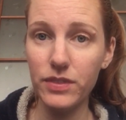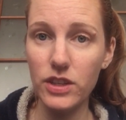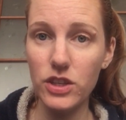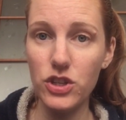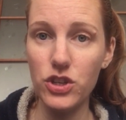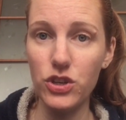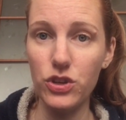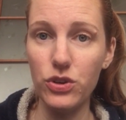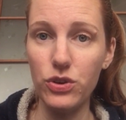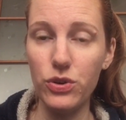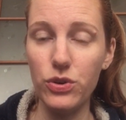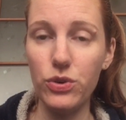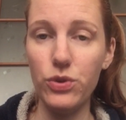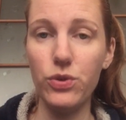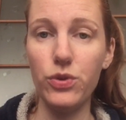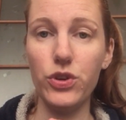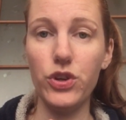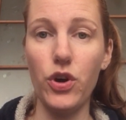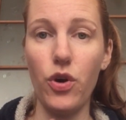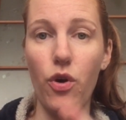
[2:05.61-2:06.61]

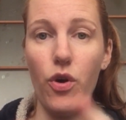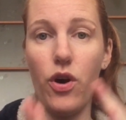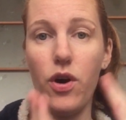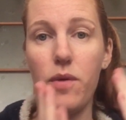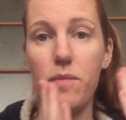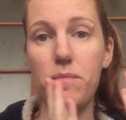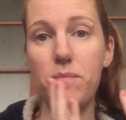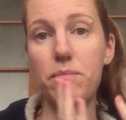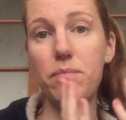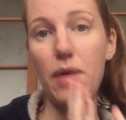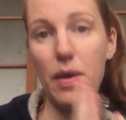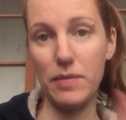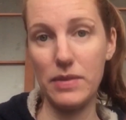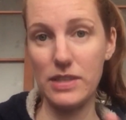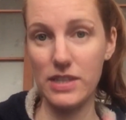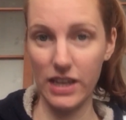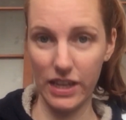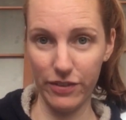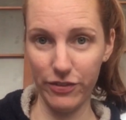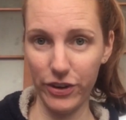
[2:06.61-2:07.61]
to your
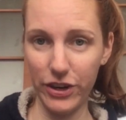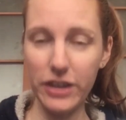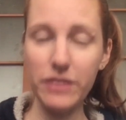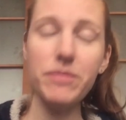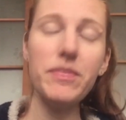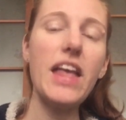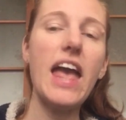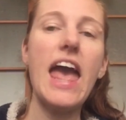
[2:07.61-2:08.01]
baby's delivery,